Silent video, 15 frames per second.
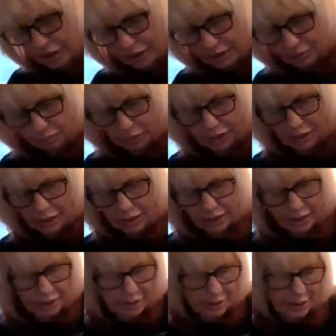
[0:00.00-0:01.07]
is spinning. I
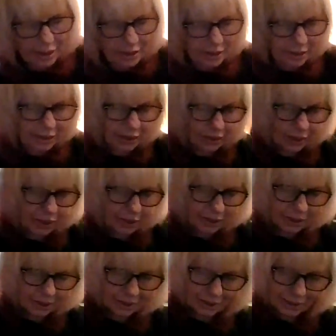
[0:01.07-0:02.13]
got Sagittarius,
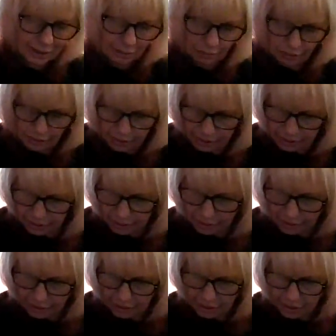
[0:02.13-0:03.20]
Libra,
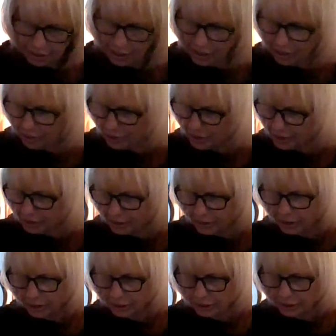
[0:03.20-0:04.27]
Aries,
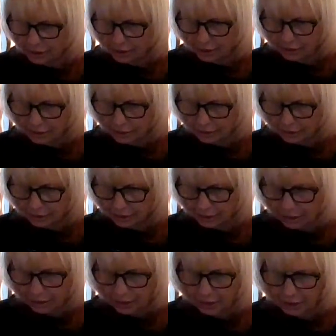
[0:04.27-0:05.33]

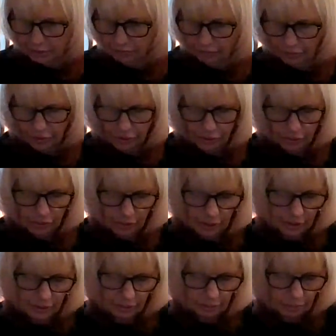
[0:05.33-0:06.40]
and Virgo
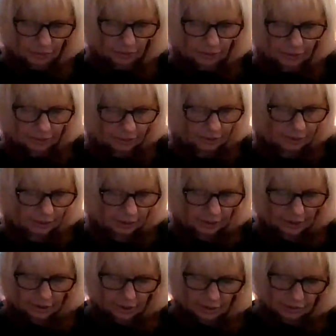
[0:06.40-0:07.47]
on the board.
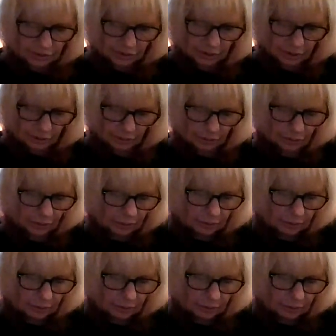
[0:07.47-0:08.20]
So,